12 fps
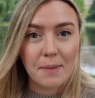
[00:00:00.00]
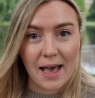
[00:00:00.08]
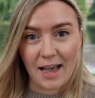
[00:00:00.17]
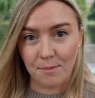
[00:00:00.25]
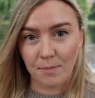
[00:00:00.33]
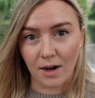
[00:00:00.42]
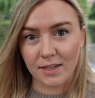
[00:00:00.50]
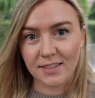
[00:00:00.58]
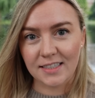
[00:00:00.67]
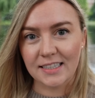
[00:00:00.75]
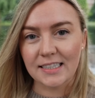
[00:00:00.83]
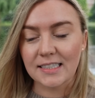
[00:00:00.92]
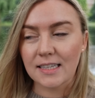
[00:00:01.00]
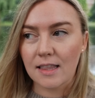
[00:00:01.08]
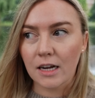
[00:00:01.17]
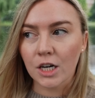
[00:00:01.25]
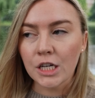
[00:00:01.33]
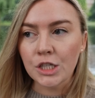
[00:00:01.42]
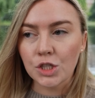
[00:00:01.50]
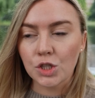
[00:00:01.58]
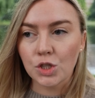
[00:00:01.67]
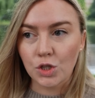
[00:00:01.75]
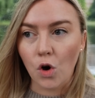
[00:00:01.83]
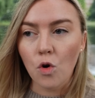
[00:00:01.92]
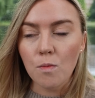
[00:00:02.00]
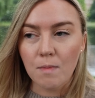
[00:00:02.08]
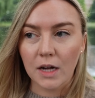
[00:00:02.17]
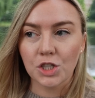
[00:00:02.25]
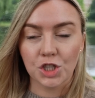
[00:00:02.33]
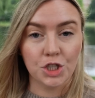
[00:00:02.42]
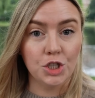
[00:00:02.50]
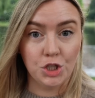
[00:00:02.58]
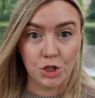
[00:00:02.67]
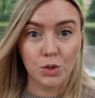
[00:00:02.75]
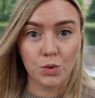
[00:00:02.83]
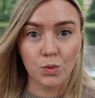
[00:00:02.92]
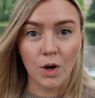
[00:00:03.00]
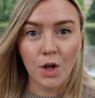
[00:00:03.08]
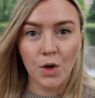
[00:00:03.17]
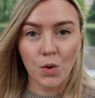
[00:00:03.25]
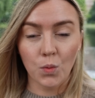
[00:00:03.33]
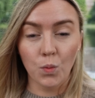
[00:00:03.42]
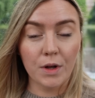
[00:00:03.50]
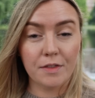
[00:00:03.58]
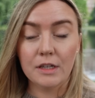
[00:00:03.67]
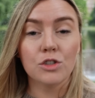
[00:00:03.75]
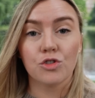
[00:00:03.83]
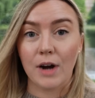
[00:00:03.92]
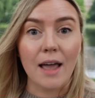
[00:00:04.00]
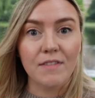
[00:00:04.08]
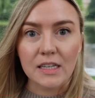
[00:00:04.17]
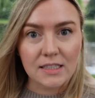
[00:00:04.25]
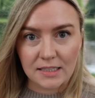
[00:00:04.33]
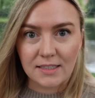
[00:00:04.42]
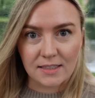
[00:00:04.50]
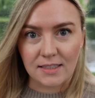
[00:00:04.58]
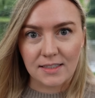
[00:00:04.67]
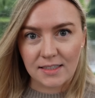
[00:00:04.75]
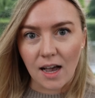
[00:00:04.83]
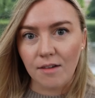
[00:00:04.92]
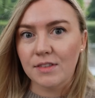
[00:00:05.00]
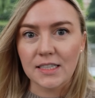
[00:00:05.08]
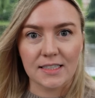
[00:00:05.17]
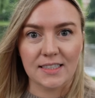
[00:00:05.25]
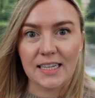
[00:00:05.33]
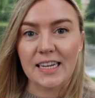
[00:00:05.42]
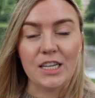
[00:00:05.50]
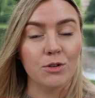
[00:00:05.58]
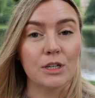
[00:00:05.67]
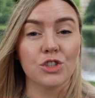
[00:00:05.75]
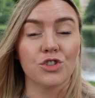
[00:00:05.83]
pad Boston is. There is so much to do within driving distance of this city. You can